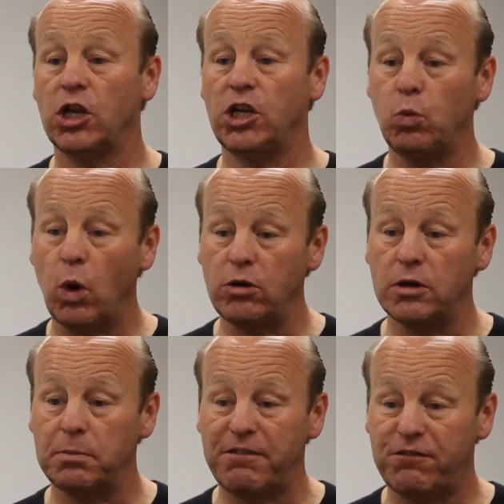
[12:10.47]
You
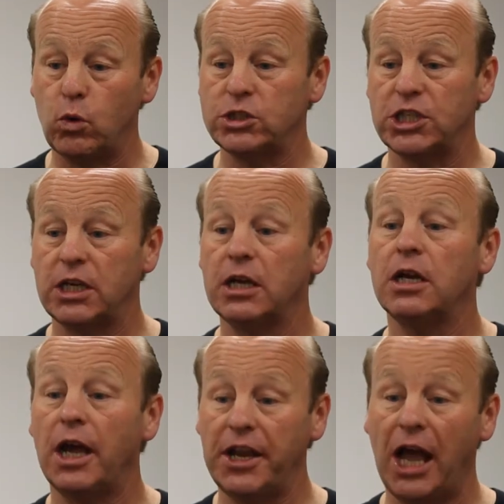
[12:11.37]
won't be forcing
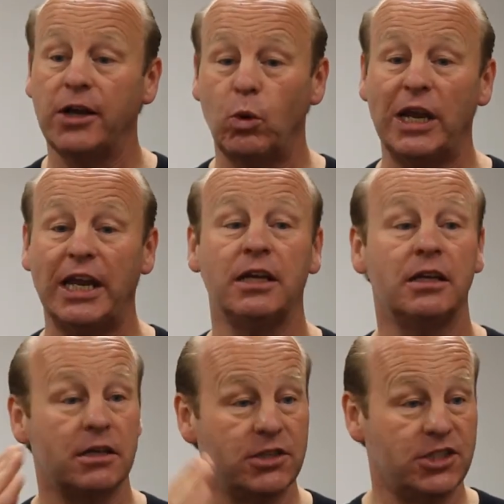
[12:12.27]
an unwilling
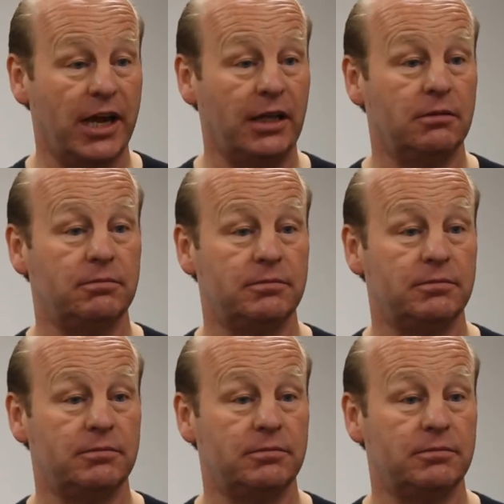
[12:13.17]
sale.